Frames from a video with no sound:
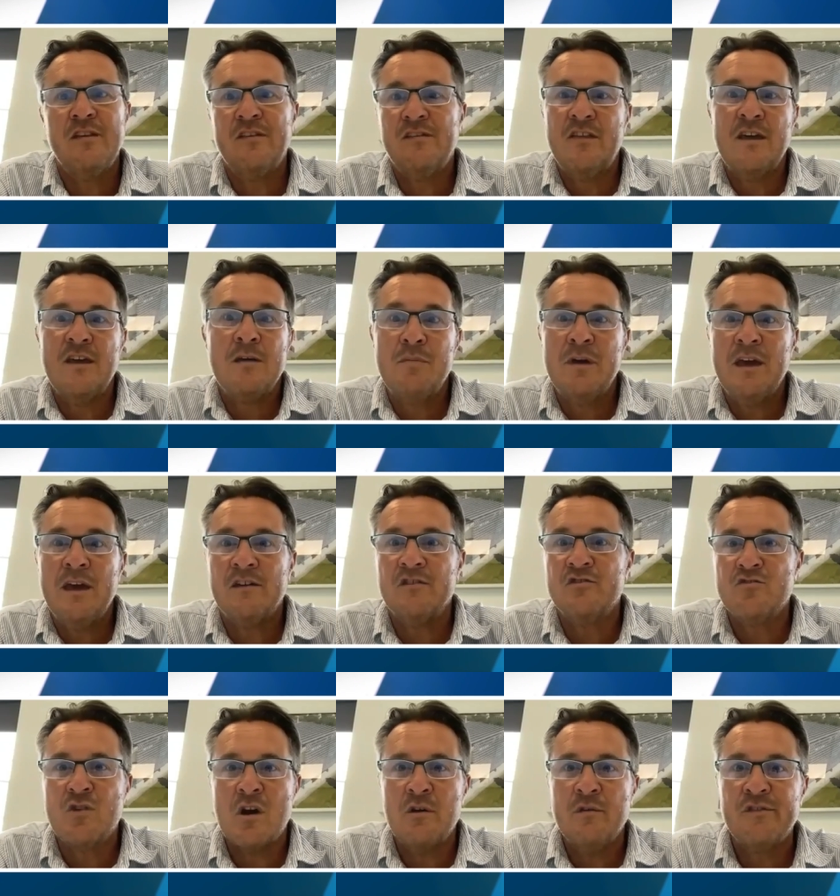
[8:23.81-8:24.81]
this thing being a
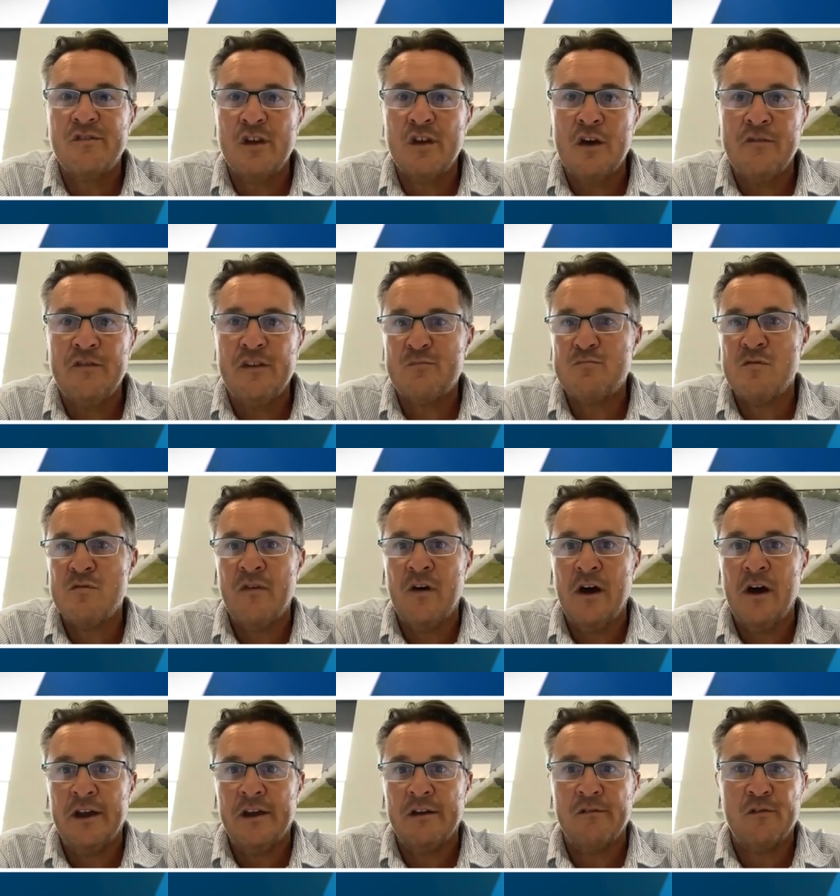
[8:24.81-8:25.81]
drone service
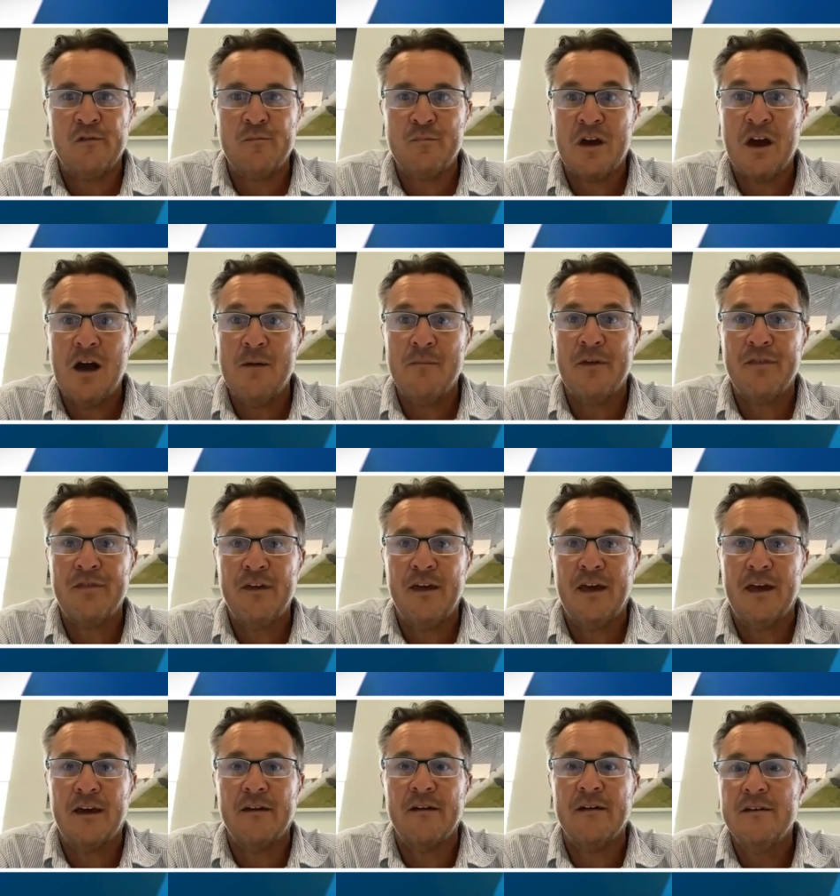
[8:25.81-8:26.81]
provider has become a
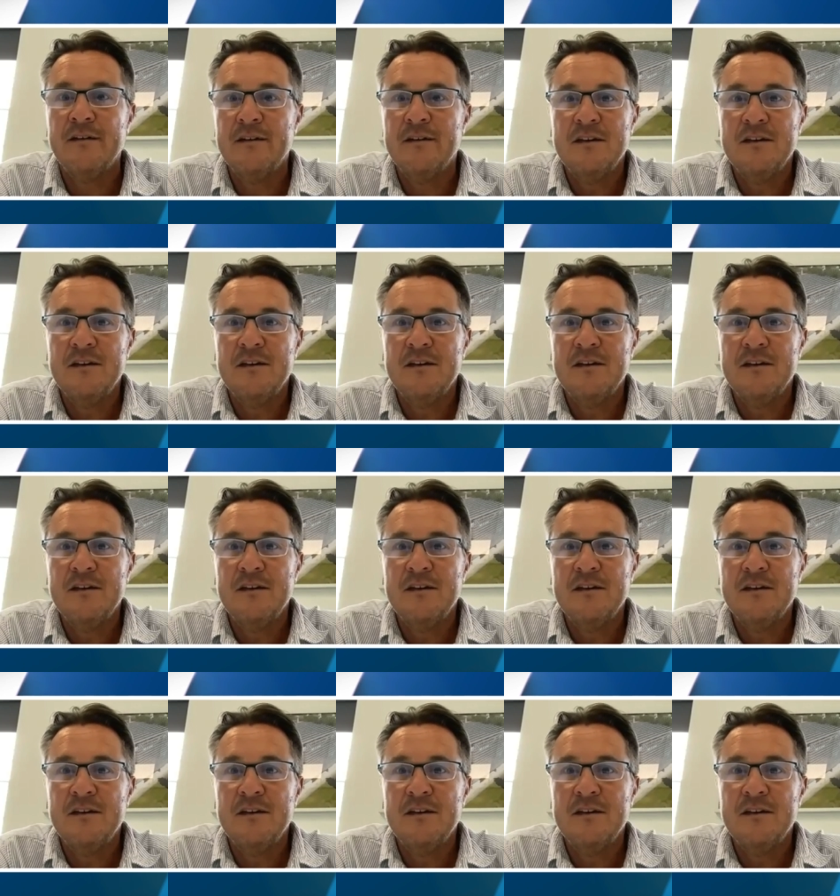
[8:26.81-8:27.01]
thing.